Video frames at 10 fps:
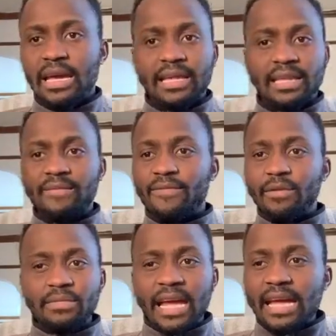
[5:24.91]
And then
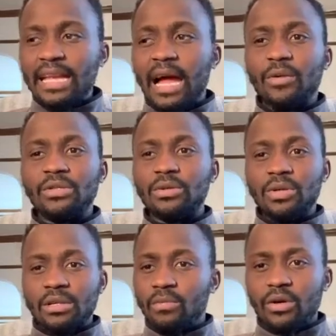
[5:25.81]
from then, I was
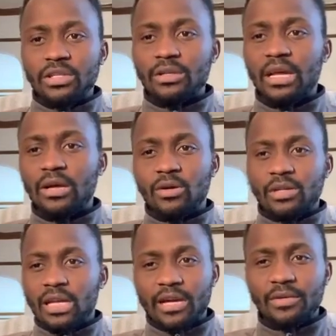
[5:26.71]
looking more into like
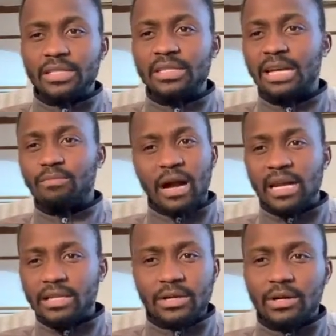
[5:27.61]
other languages like
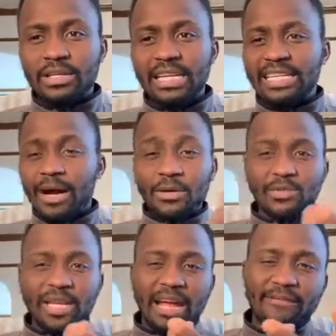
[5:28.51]
Python, and that was
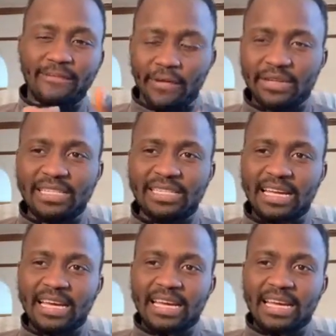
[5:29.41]
when I first